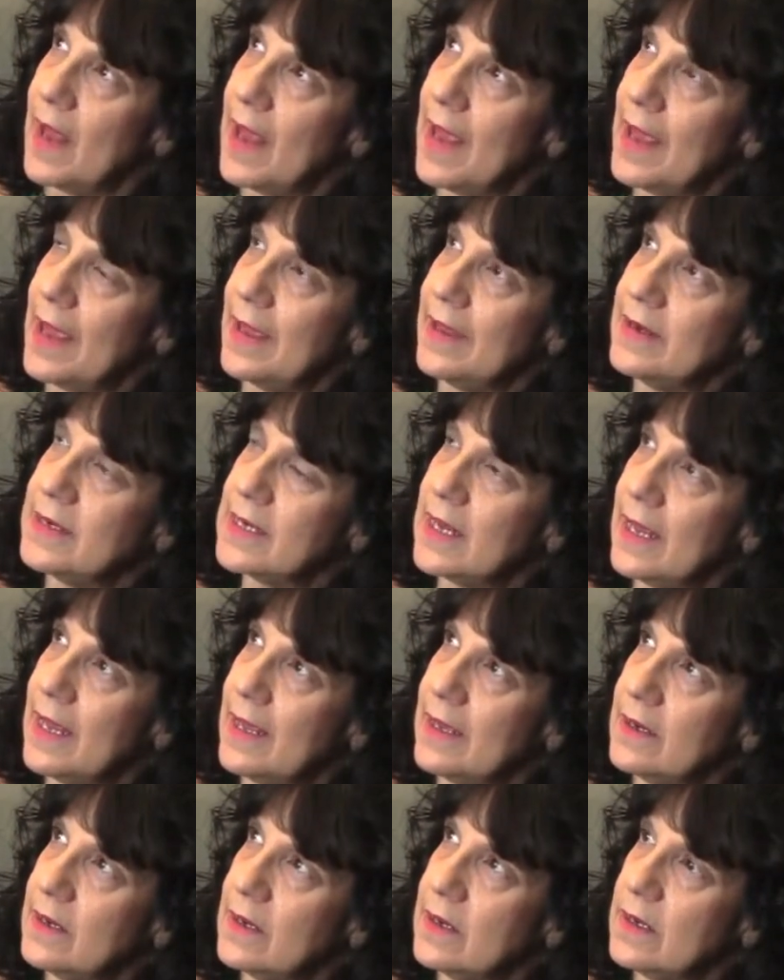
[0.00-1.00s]
And
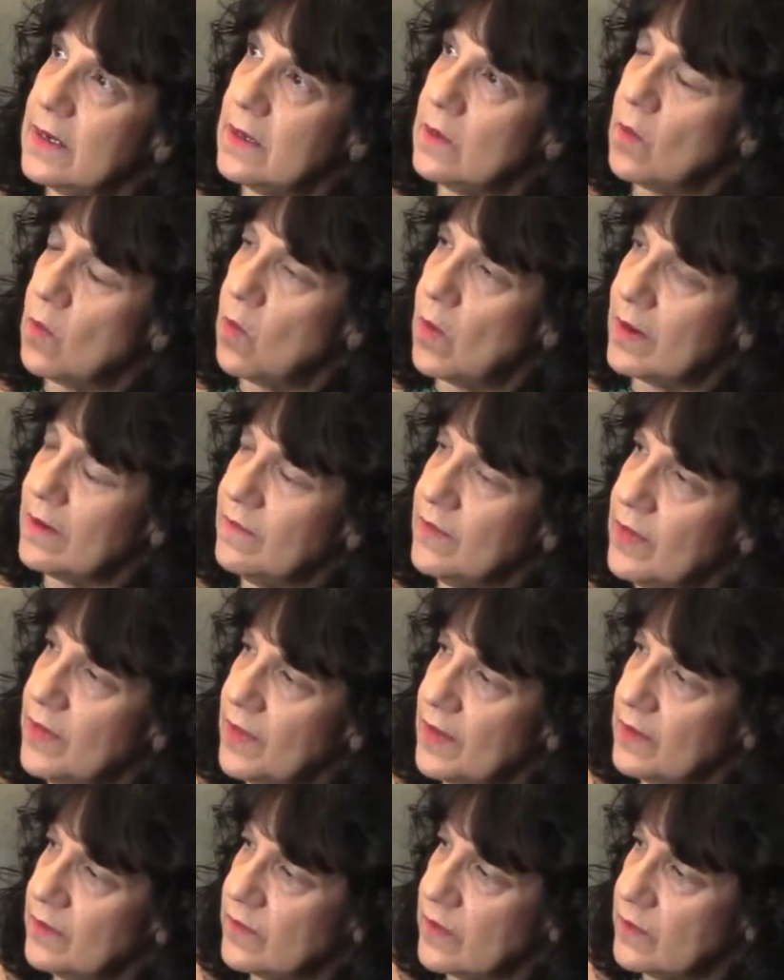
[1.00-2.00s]
one of the
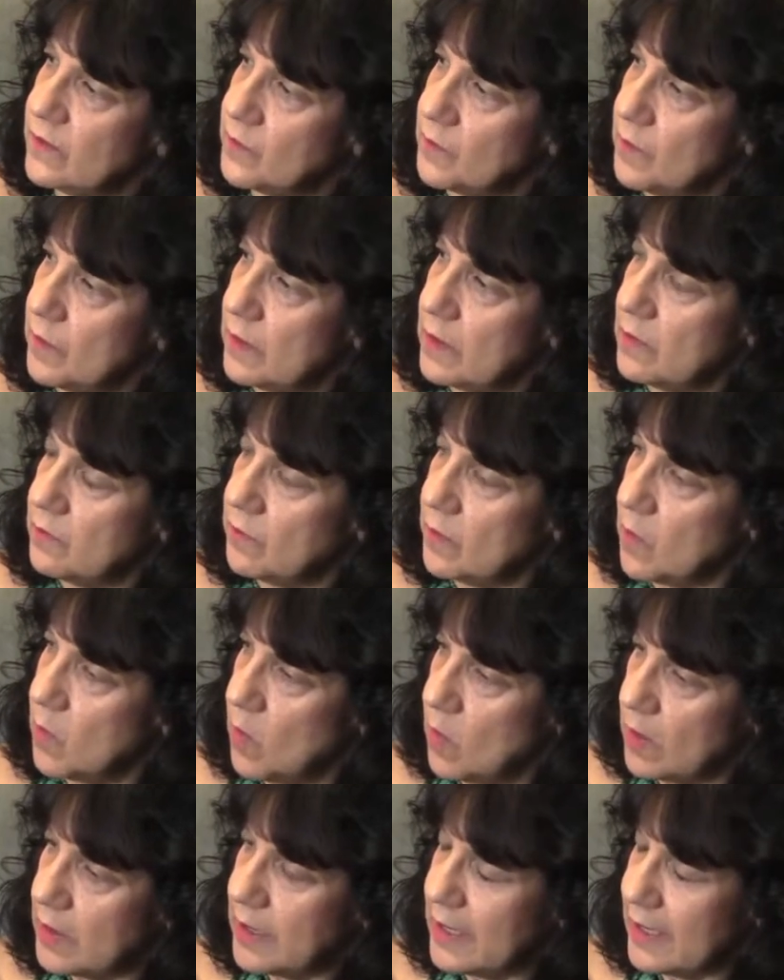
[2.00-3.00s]
things that's really
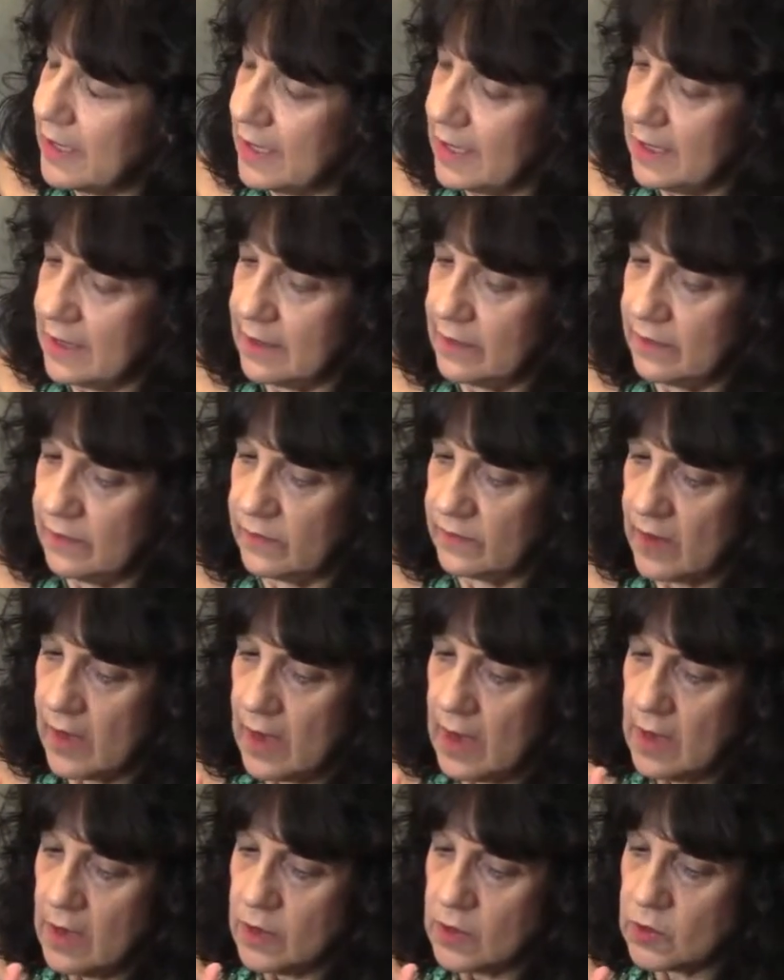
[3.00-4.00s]
rewarding is
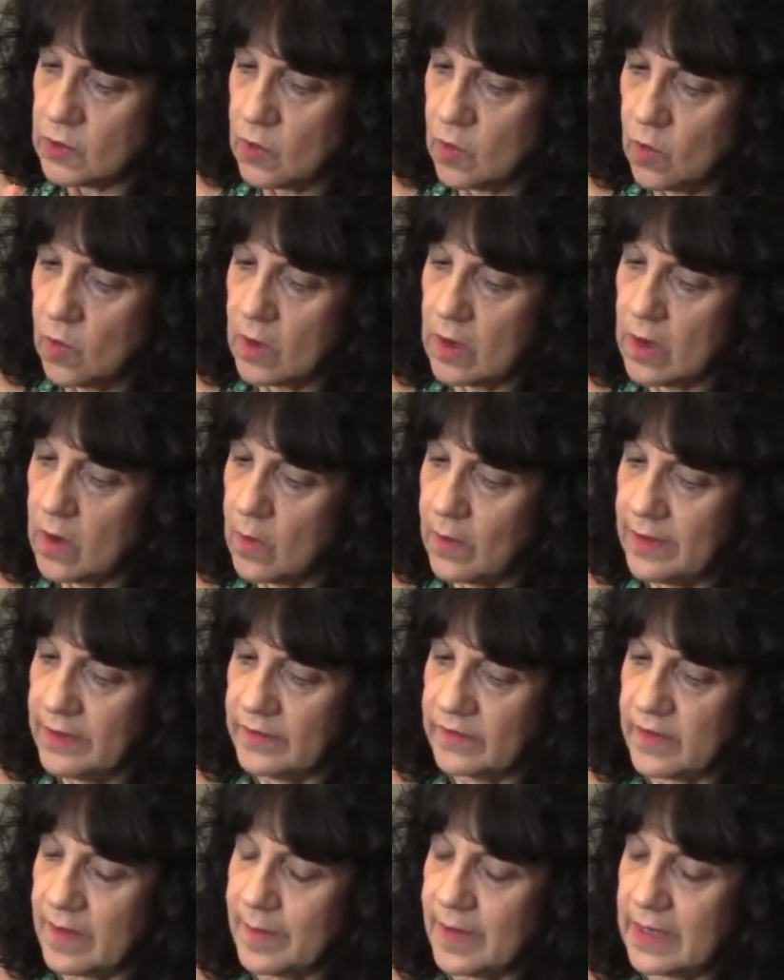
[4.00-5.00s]
to work
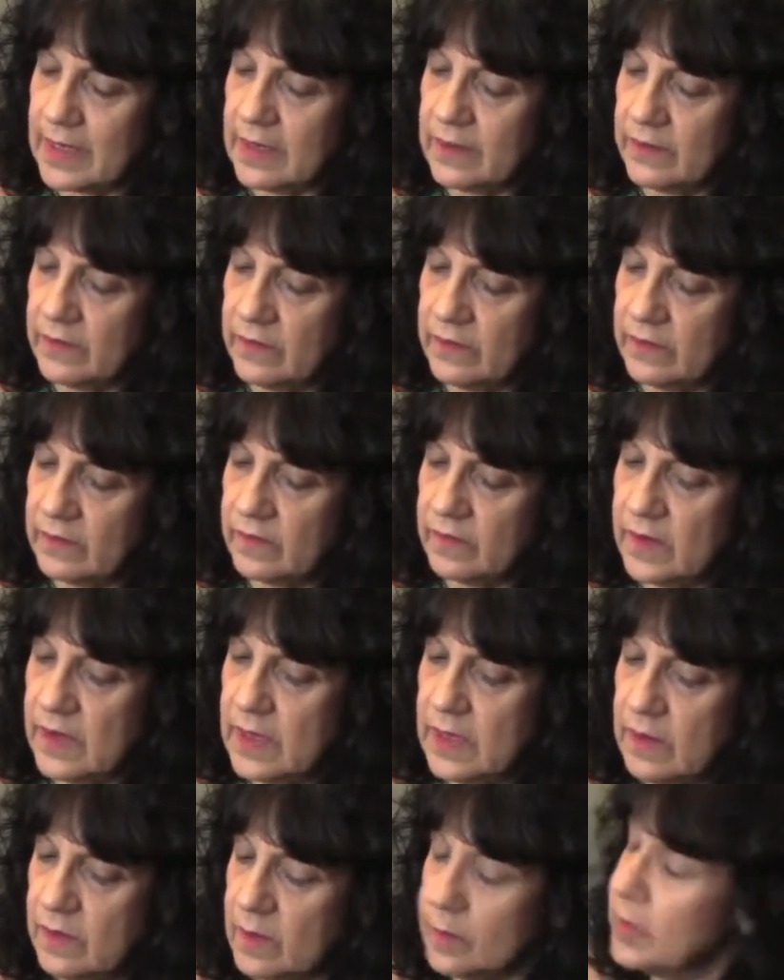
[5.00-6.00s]
with somebody to
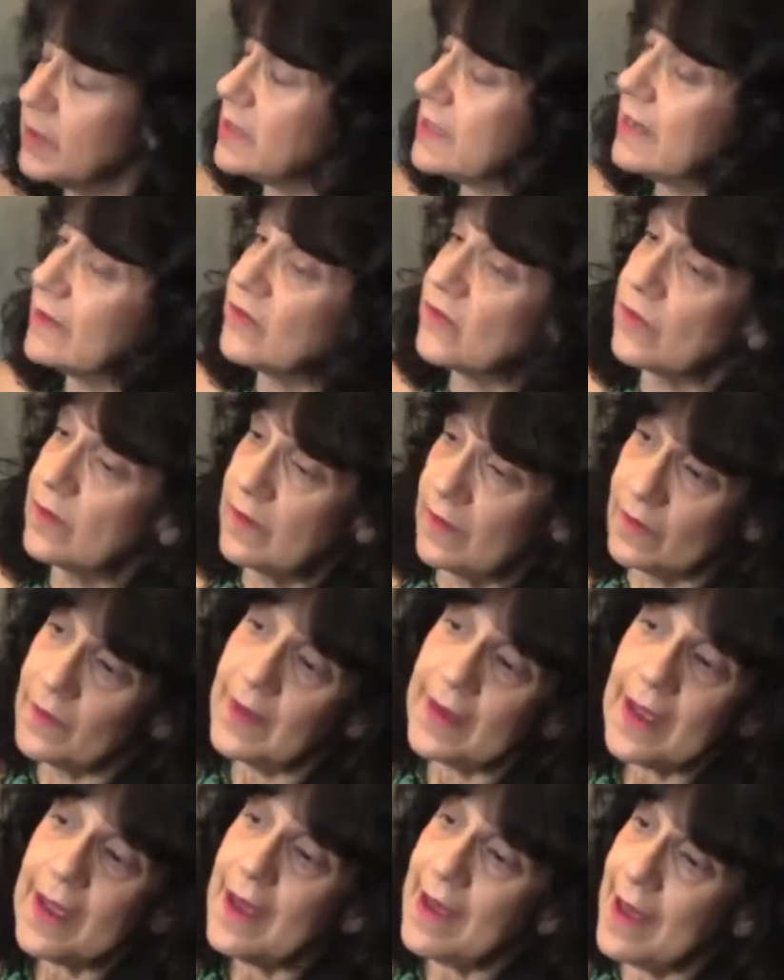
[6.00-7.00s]
see the potential that
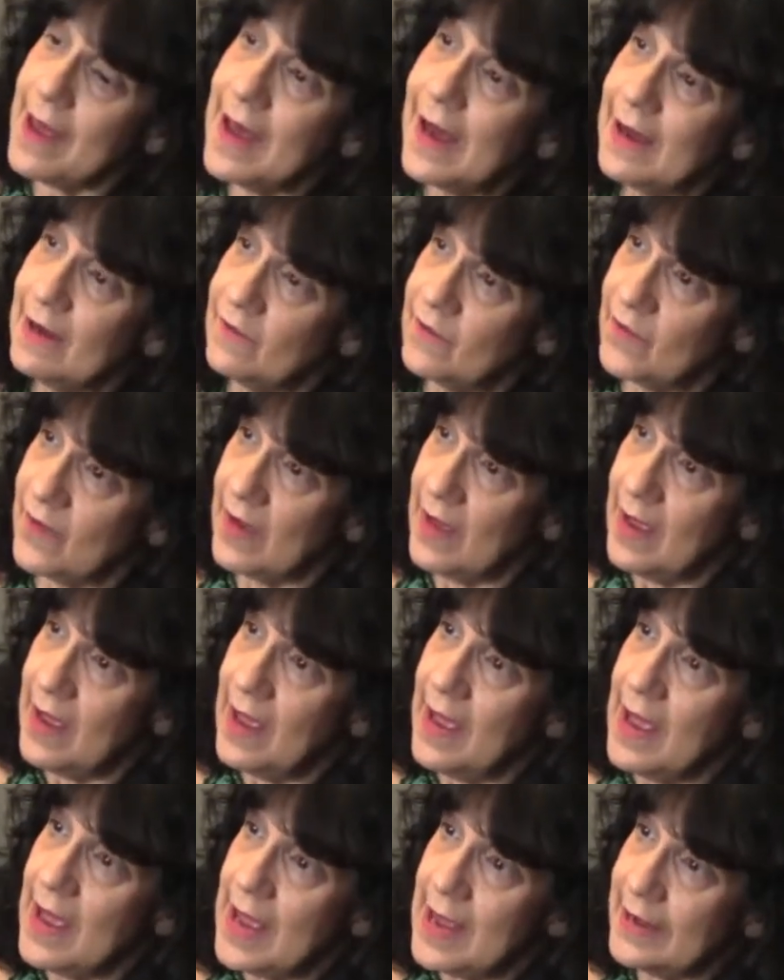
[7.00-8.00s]
they have,
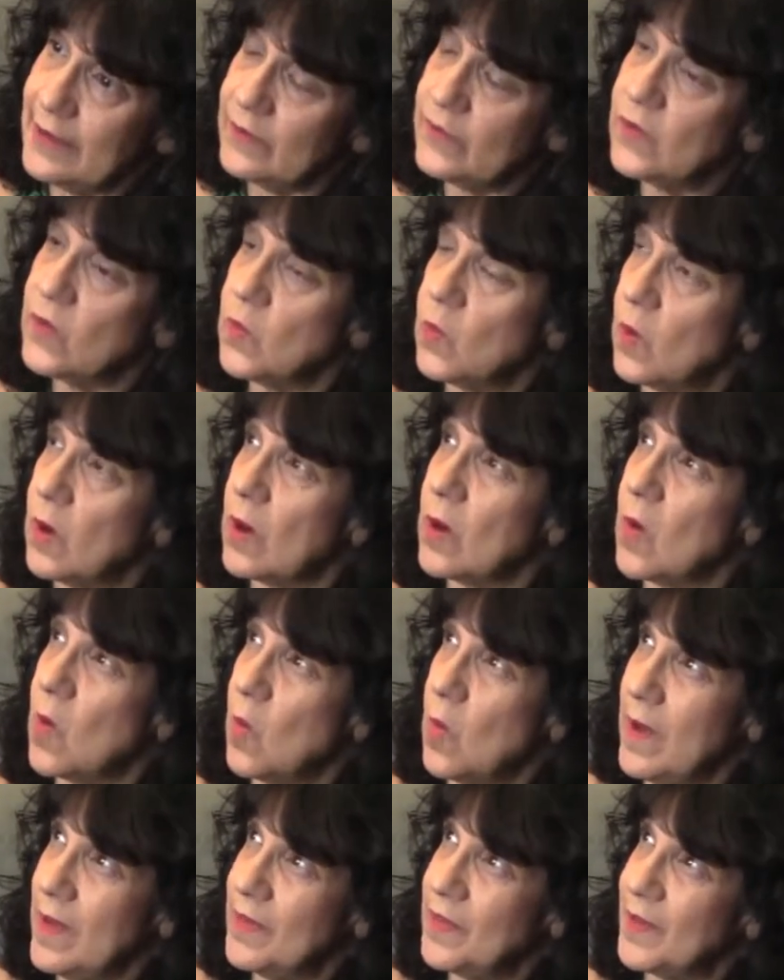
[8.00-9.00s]
and to work
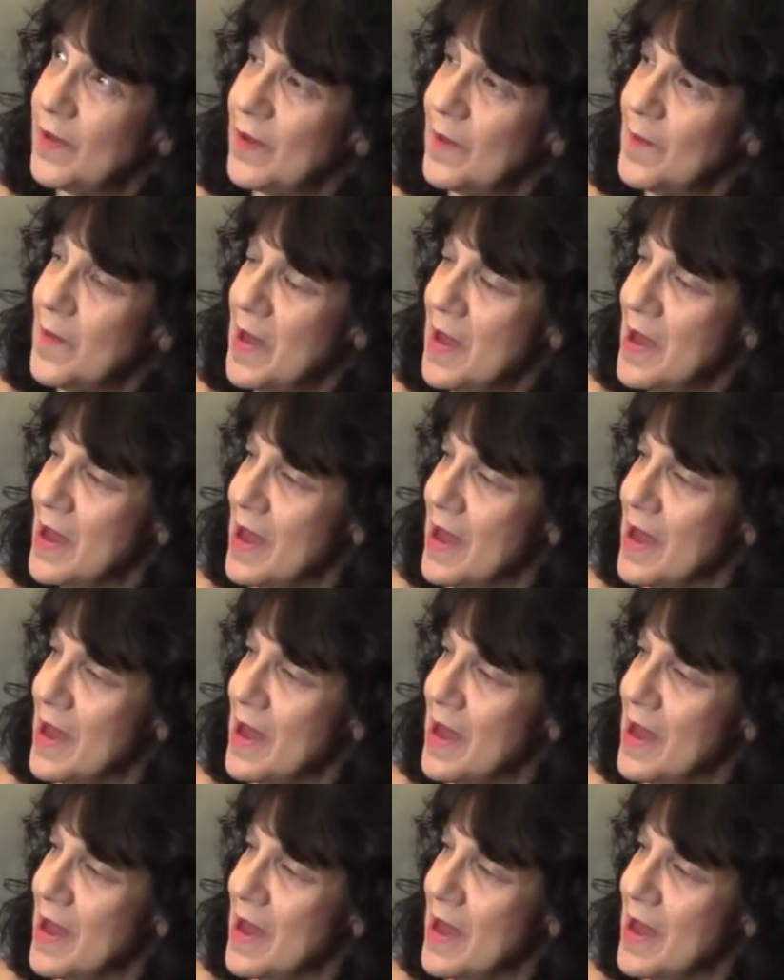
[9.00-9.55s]
with them,